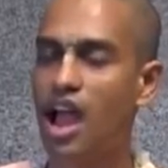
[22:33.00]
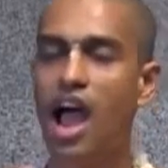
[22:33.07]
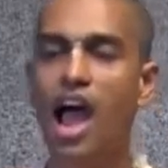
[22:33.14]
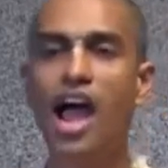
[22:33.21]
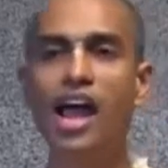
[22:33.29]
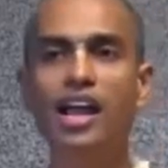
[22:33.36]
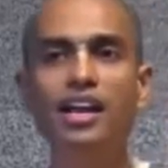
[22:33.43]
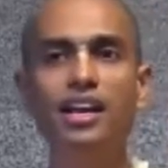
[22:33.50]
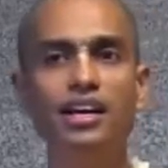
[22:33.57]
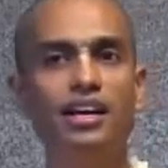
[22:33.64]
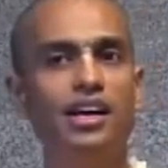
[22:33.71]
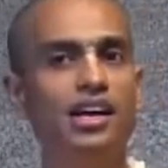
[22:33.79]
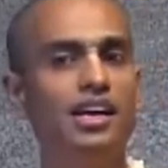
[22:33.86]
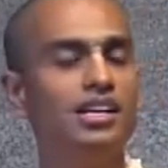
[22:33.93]
And
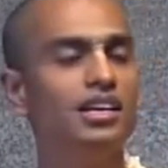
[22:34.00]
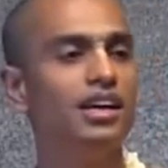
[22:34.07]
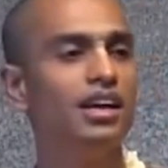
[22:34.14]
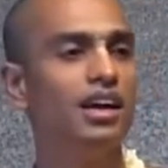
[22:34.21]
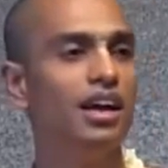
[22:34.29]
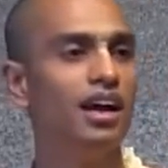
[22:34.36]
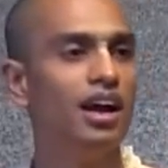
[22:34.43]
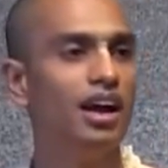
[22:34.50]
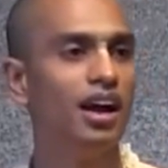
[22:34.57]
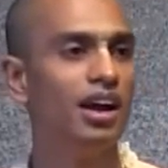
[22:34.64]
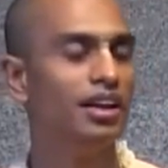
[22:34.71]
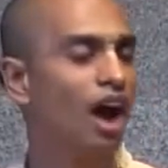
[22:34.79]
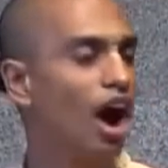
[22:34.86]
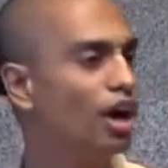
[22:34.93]

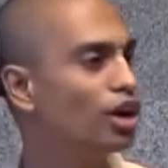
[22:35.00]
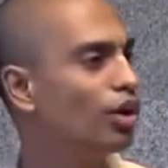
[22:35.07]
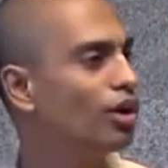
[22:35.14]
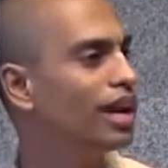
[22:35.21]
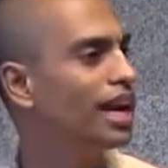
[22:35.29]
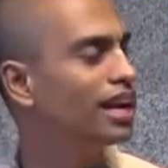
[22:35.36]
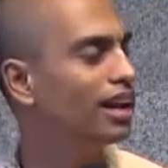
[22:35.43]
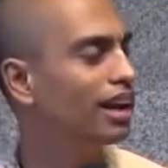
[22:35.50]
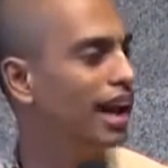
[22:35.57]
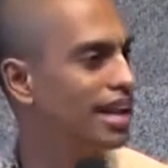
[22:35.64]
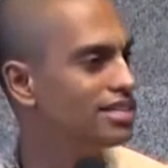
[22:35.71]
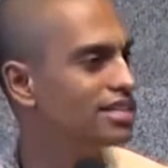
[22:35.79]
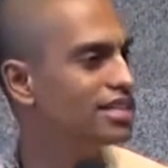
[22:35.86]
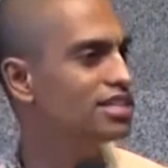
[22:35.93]
not only it
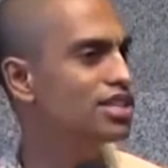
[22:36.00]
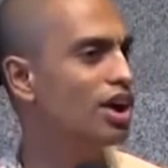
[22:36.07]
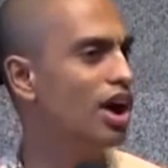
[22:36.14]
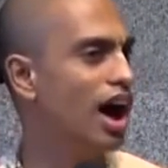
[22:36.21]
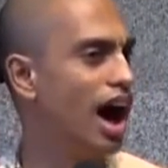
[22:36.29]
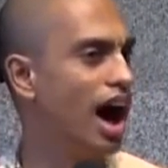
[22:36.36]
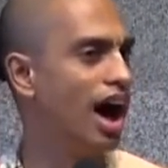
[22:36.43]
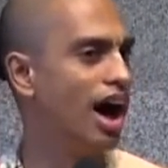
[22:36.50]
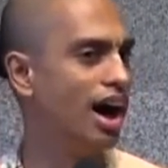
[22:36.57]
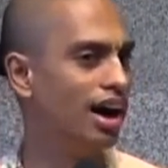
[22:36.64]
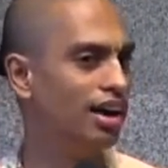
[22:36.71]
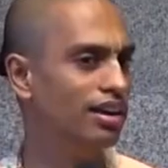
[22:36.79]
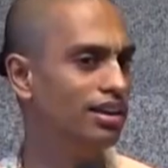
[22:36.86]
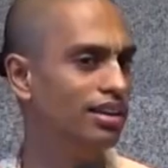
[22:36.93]
cleanses your
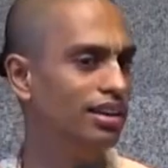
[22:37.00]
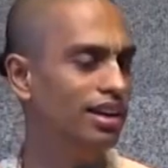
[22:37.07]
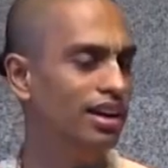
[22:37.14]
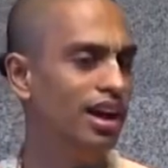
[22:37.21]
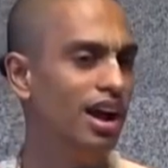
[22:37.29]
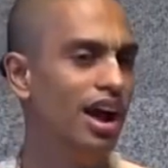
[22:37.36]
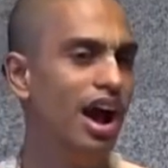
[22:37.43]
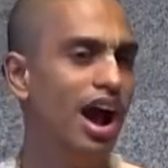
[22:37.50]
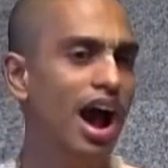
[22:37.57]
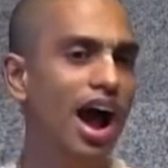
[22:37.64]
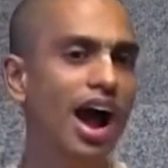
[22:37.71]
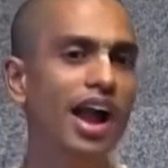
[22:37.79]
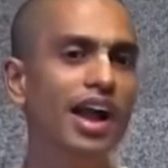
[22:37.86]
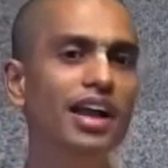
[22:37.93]
heart,
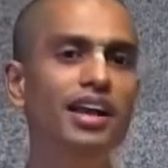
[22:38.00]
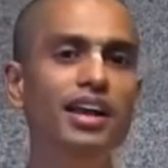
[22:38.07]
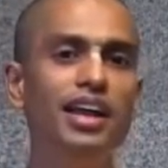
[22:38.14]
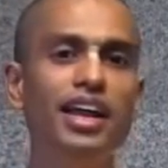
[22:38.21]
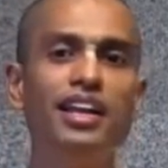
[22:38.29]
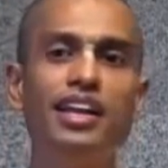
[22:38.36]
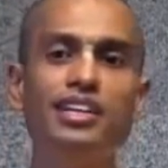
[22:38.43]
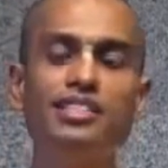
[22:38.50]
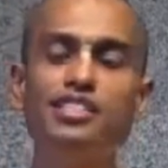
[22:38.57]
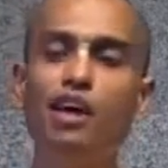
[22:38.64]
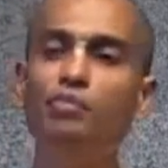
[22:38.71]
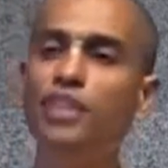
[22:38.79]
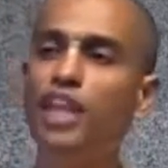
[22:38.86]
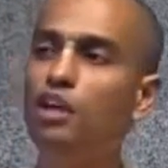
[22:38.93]
and it does
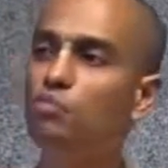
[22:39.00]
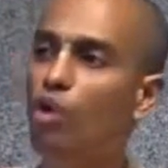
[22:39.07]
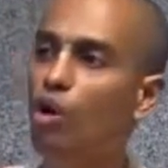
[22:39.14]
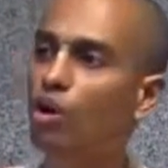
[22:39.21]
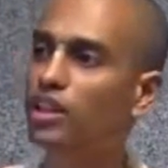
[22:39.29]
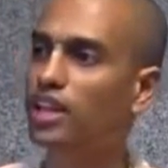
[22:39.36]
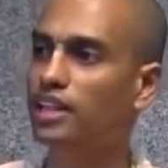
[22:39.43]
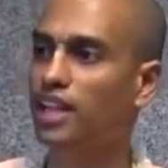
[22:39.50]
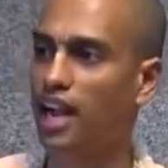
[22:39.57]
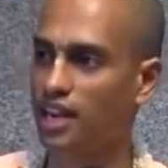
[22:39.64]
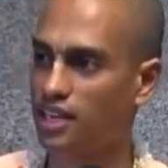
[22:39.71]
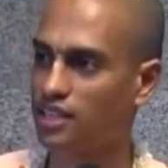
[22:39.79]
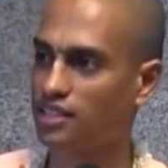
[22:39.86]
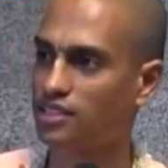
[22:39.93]
something more than
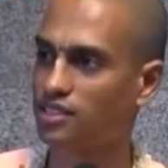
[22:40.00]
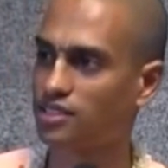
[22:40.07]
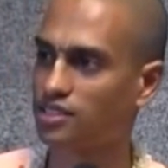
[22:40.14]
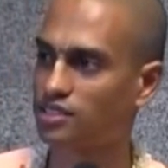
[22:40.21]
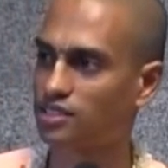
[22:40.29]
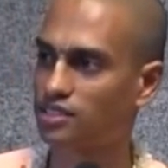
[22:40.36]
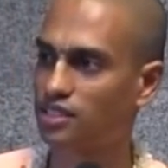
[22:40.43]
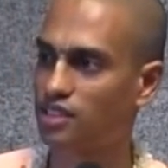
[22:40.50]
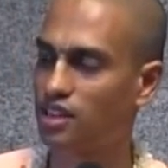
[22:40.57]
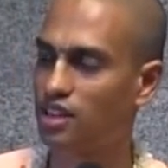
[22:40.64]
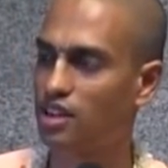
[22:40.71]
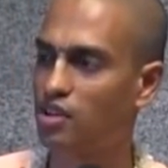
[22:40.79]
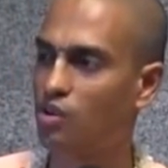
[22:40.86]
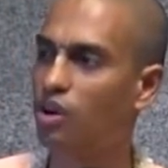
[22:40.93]
that.
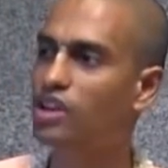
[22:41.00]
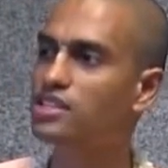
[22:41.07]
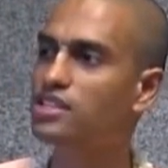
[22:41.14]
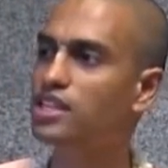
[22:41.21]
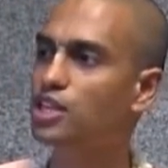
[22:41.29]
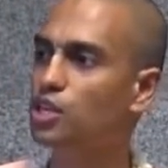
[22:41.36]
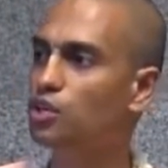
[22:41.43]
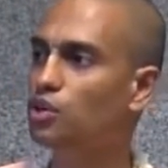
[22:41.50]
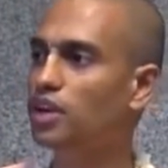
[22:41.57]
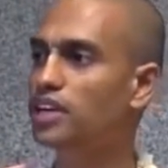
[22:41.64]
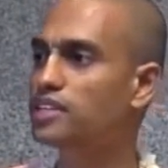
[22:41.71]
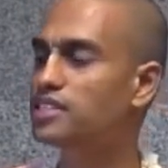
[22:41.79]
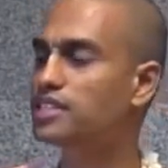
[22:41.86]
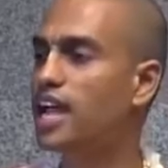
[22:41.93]
What does it do?
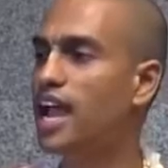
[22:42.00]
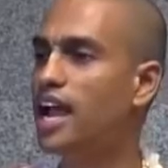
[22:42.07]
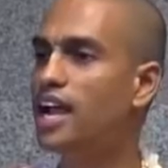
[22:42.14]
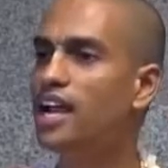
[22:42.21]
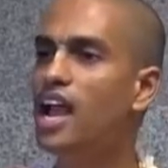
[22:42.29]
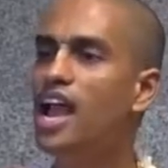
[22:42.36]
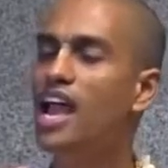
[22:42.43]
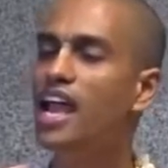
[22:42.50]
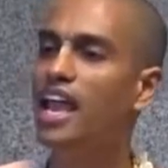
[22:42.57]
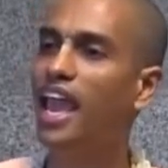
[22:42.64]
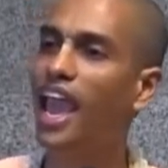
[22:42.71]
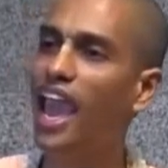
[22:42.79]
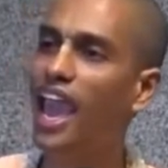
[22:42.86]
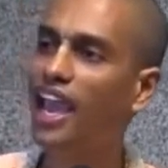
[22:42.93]
It is said,
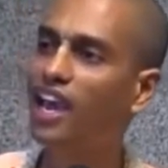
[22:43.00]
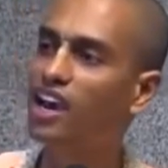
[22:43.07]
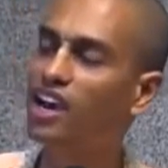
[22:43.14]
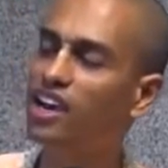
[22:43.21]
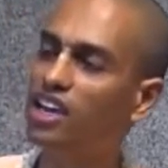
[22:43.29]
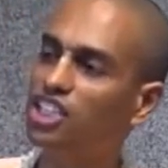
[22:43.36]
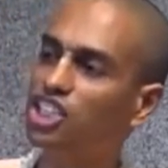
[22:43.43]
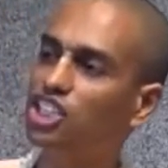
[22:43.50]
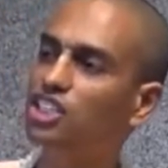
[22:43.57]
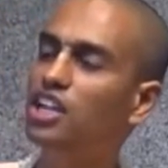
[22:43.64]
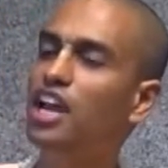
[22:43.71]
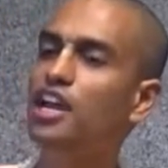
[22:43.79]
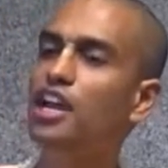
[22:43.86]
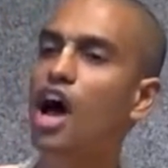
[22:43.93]
Ek
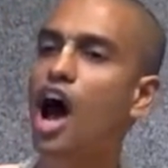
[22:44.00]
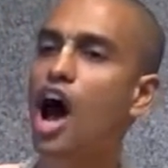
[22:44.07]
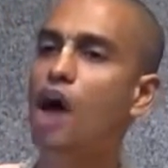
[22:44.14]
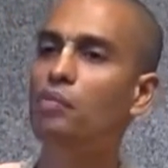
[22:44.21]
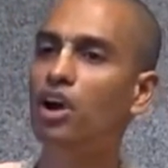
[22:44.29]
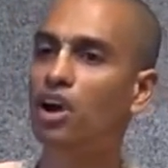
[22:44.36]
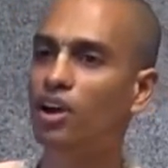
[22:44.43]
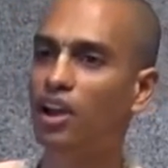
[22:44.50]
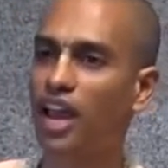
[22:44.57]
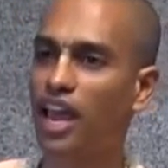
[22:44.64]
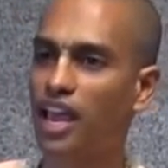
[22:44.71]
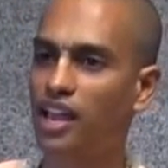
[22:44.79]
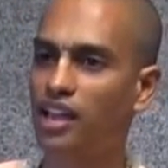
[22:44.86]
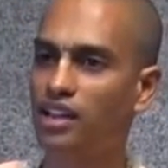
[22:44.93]
Krishna Naam
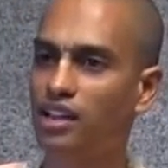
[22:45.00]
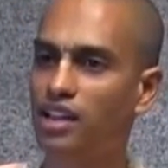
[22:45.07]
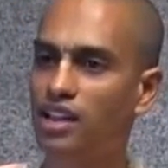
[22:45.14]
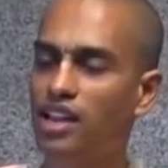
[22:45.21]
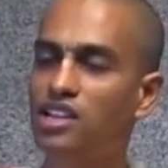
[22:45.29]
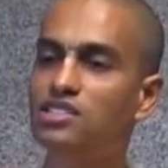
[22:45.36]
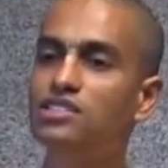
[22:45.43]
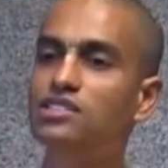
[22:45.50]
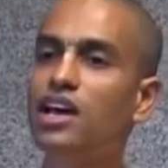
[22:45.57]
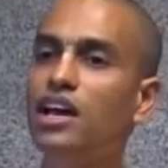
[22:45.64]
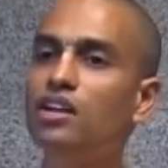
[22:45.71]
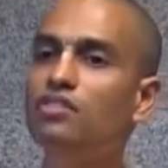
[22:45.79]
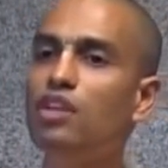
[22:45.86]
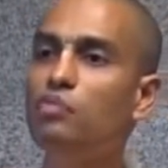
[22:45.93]
Kare
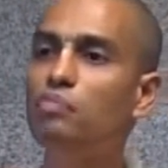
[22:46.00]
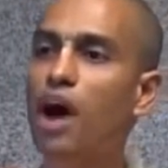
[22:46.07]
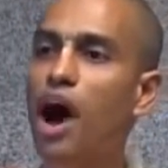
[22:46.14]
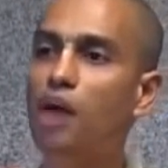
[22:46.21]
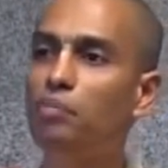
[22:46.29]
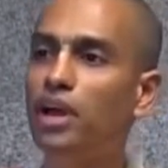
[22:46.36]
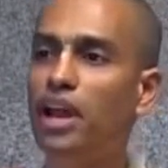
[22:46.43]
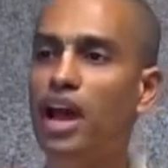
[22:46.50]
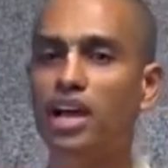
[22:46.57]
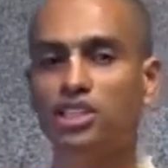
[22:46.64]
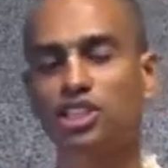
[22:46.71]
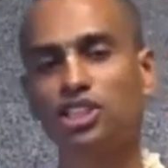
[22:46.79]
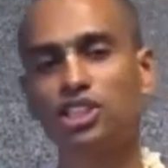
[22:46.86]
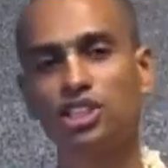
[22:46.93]
Sarva
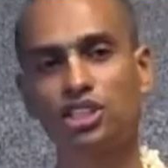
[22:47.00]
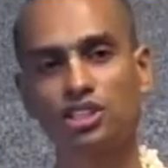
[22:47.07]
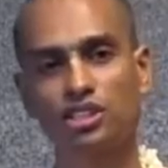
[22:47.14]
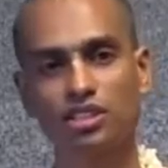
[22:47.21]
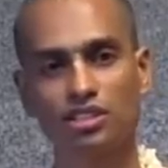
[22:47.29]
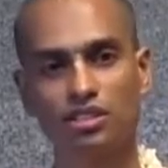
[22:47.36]
Papanash.